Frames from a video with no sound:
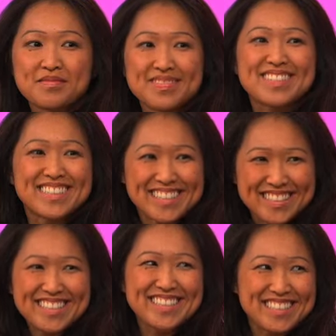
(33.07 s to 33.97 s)
are going
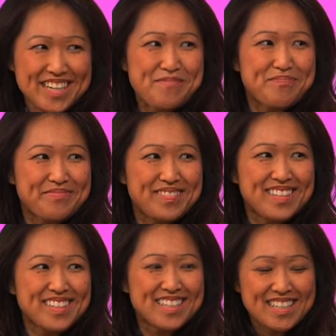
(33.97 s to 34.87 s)
to show us a
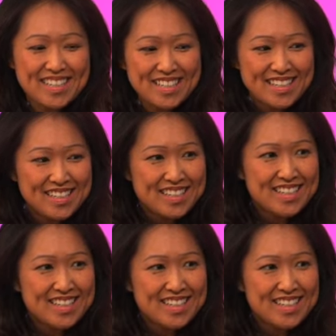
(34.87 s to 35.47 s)
few of the